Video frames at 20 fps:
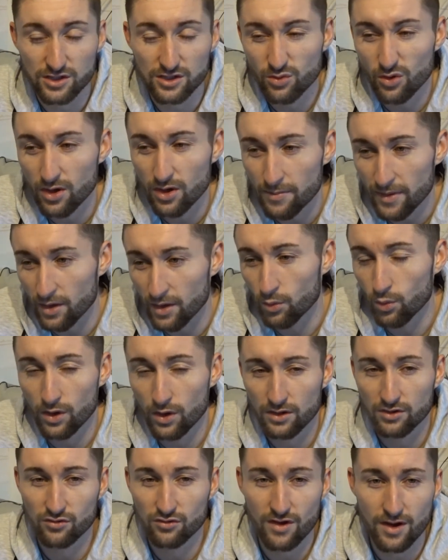You want about
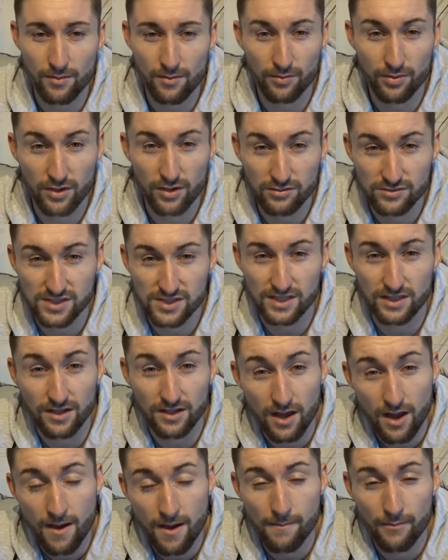1 gram
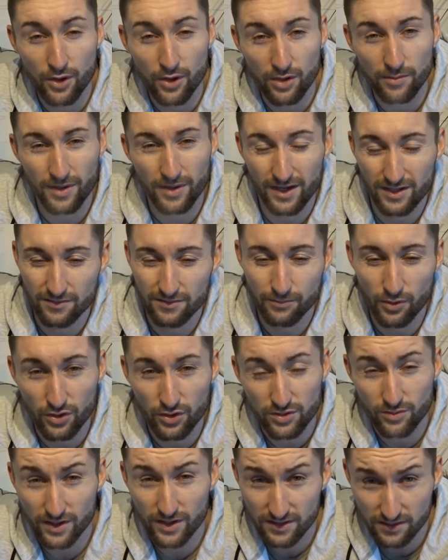protein per pound
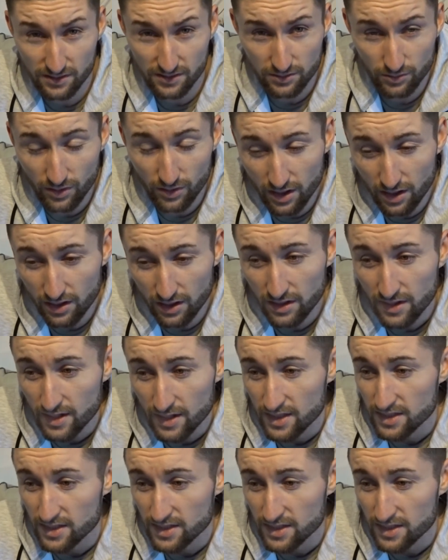body weight that you are,